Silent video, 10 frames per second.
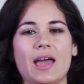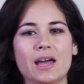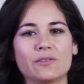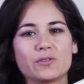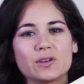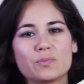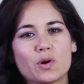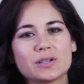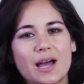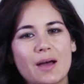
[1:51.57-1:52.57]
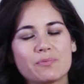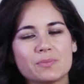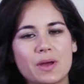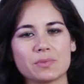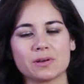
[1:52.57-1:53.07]
And for your board top,
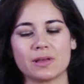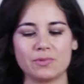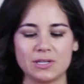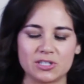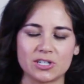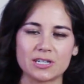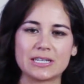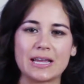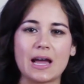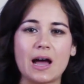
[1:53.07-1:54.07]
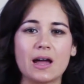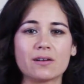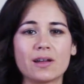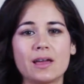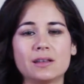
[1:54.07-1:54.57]
remember that we suggest a
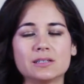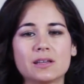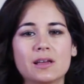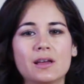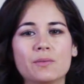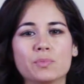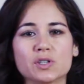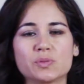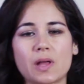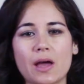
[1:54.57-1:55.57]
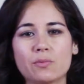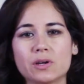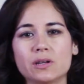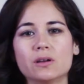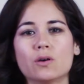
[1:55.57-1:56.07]
higher end birch
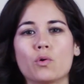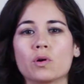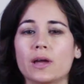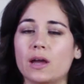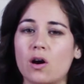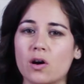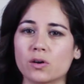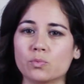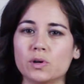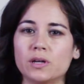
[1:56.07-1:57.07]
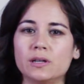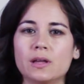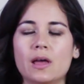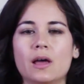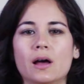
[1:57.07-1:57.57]
plywood or a hardwood.
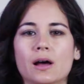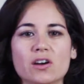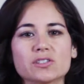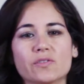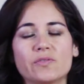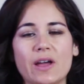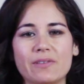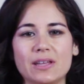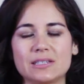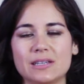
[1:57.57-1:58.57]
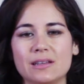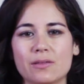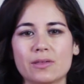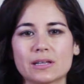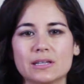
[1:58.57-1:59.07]
Ours are 5/8 in
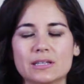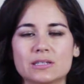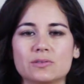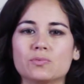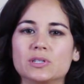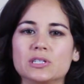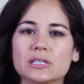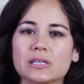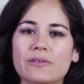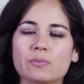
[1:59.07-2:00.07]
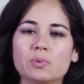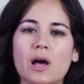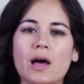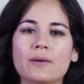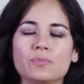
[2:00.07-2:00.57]
thickness, which is 11
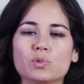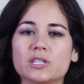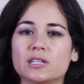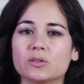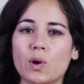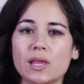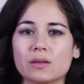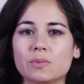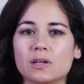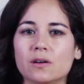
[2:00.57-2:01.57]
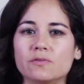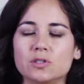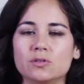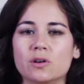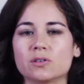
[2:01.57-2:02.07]
ply, which has a weight limit of
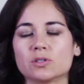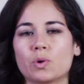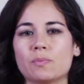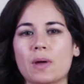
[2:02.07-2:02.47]
220